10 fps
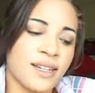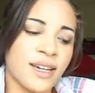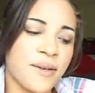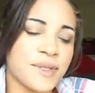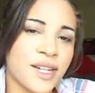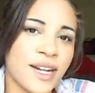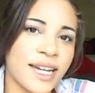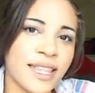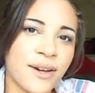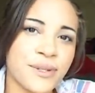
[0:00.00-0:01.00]
I'm sorry.
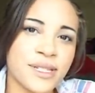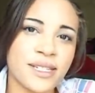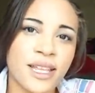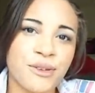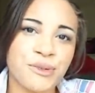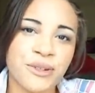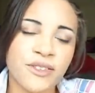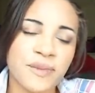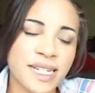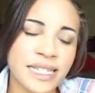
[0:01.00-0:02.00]
That was that was rude
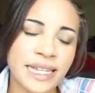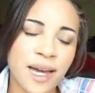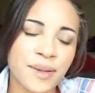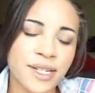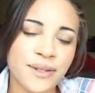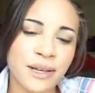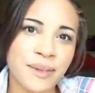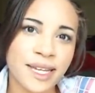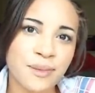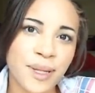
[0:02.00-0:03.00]
of me to snap at you. Let
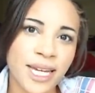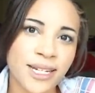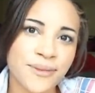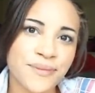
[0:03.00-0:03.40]
me explain.